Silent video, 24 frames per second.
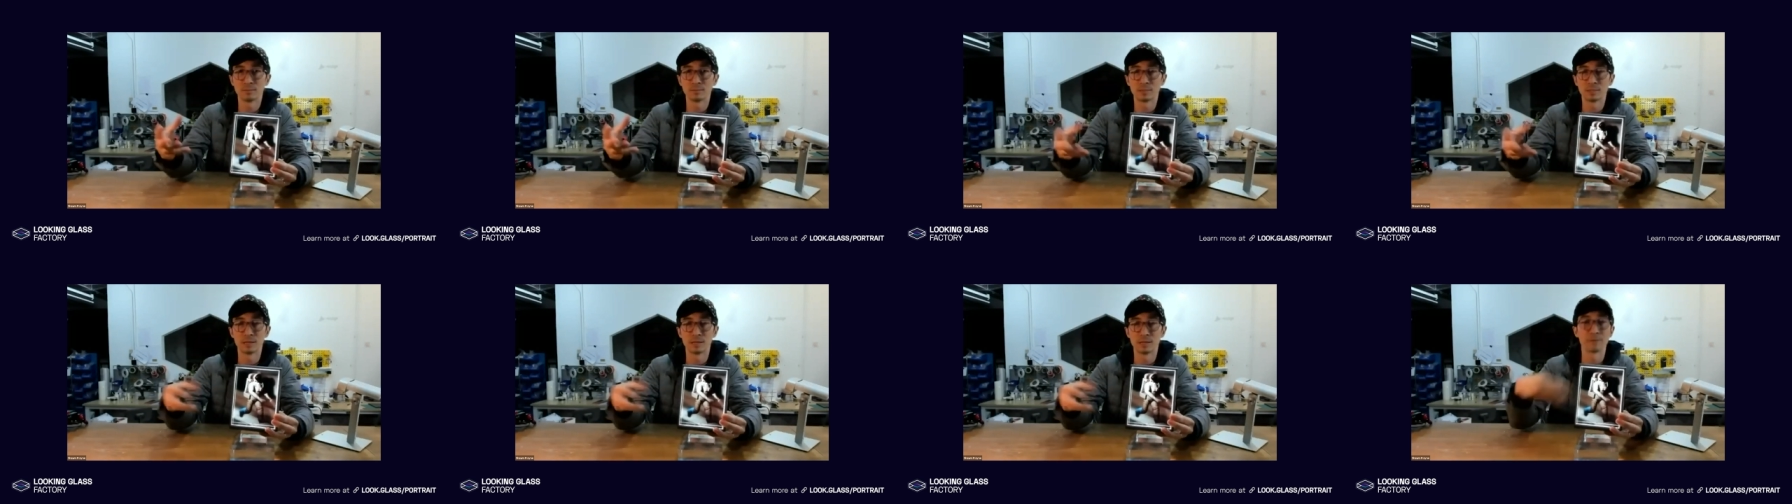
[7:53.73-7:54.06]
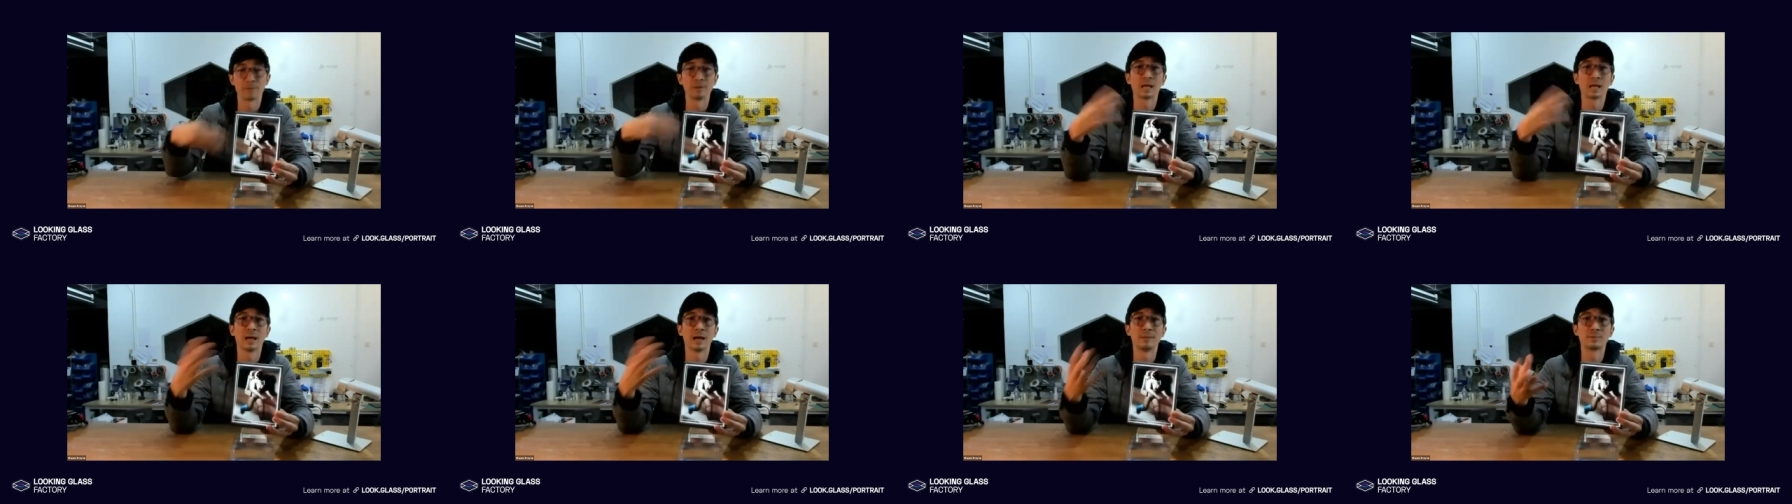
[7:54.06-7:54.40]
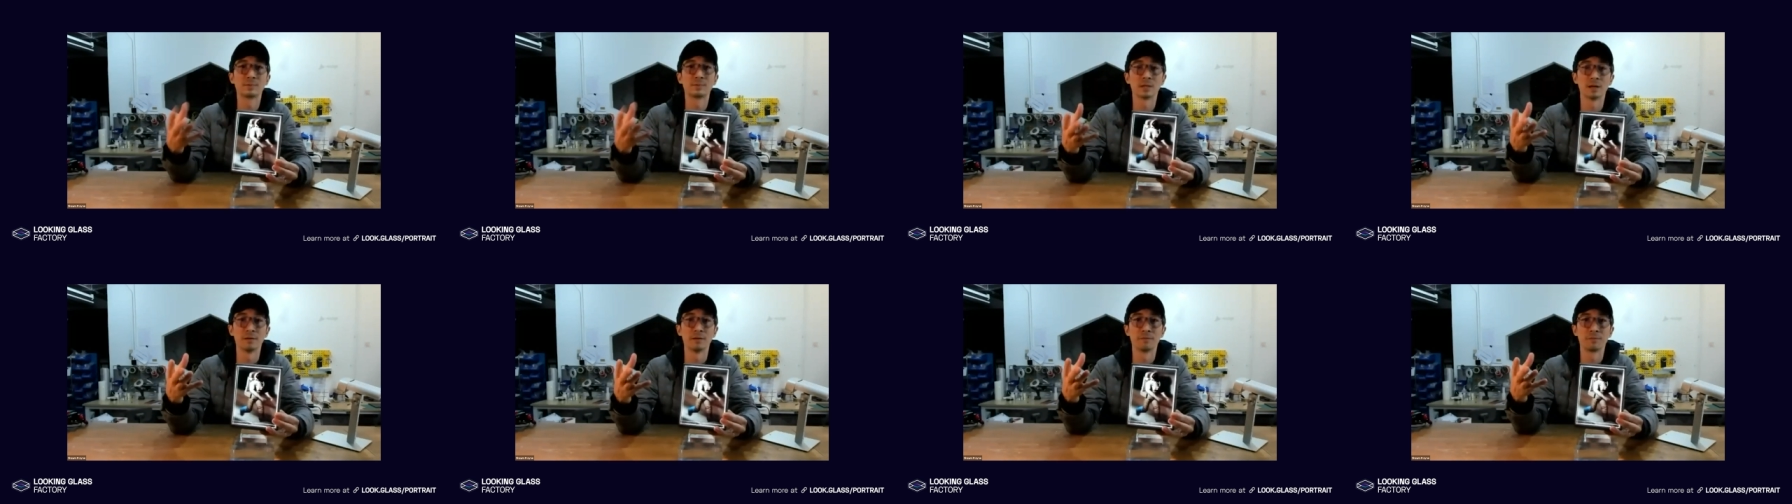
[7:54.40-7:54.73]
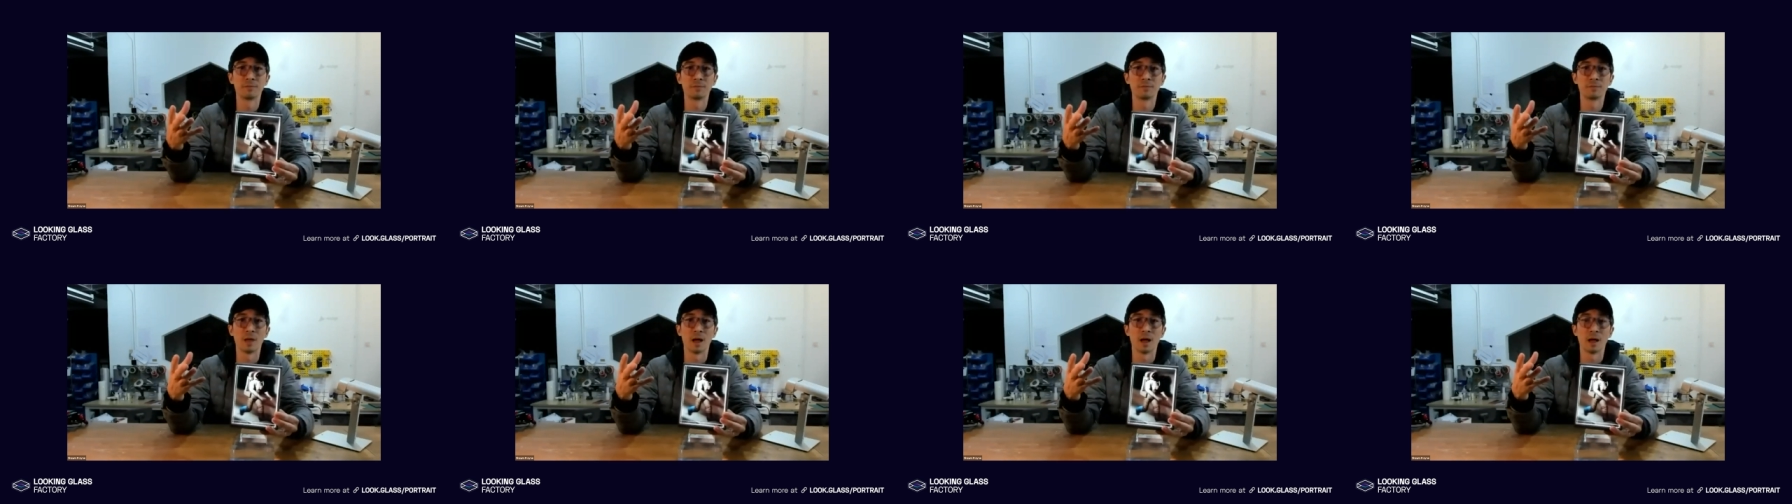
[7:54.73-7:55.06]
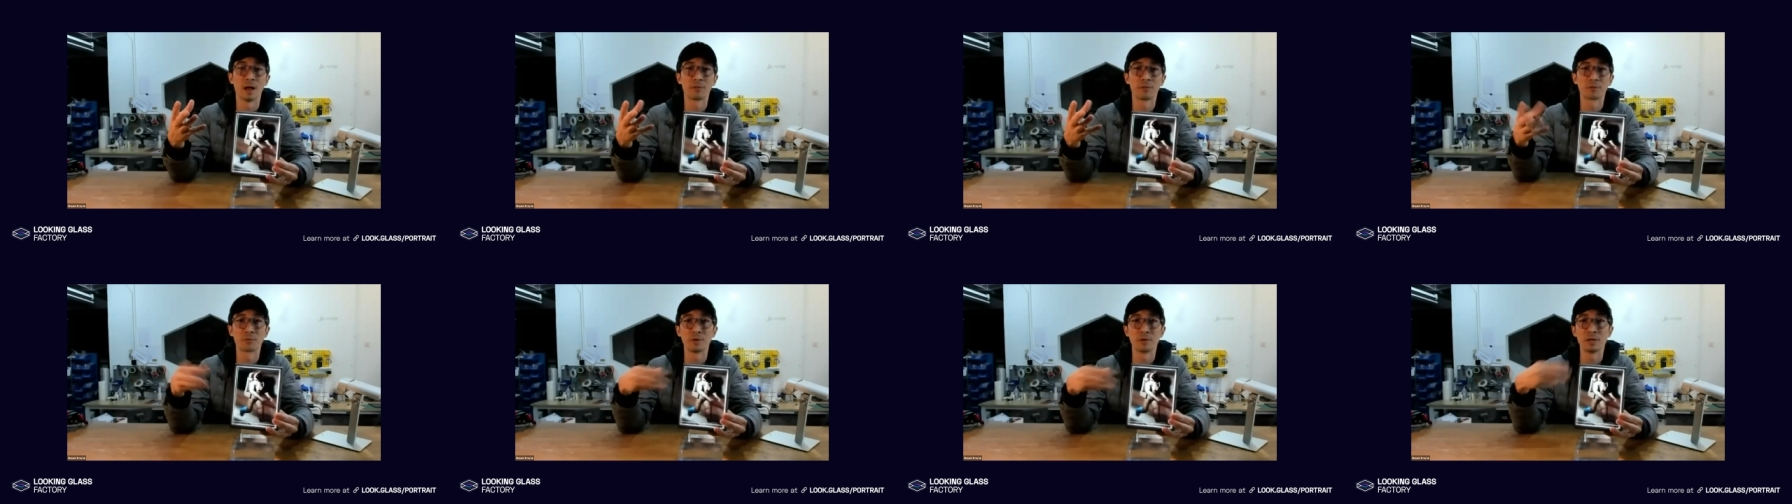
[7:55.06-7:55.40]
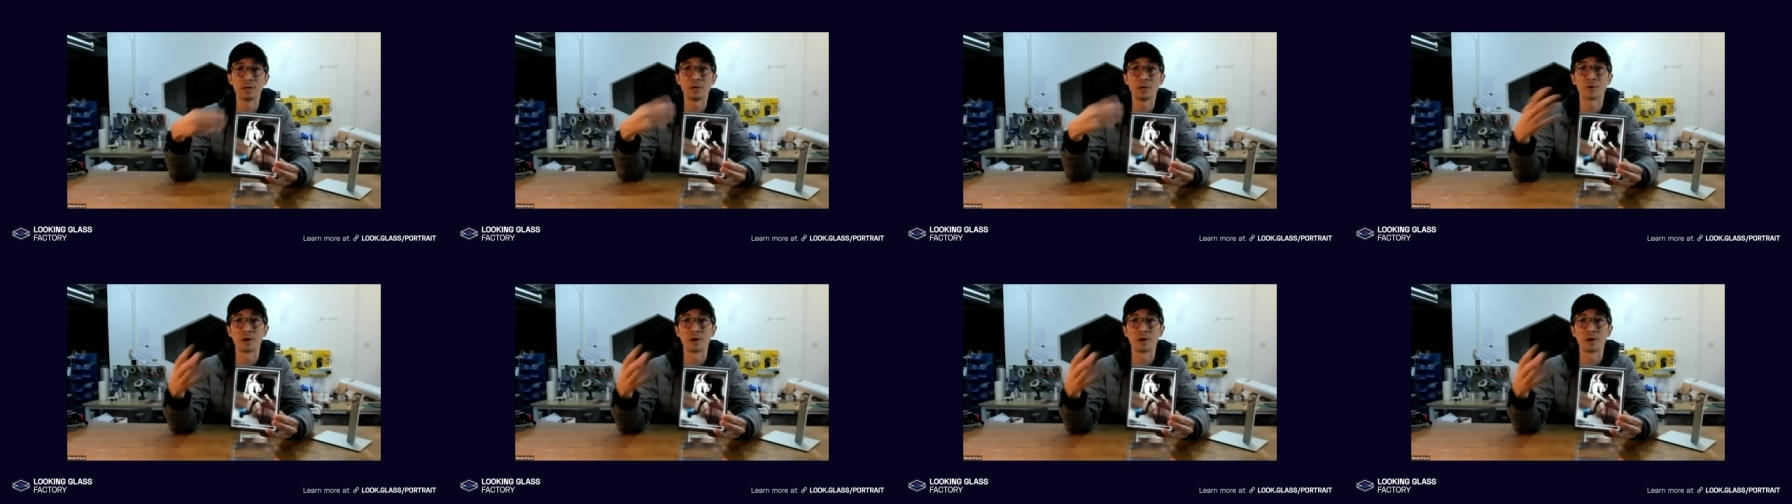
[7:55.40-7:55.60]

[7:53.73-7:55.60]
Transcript: different types of uh, 3D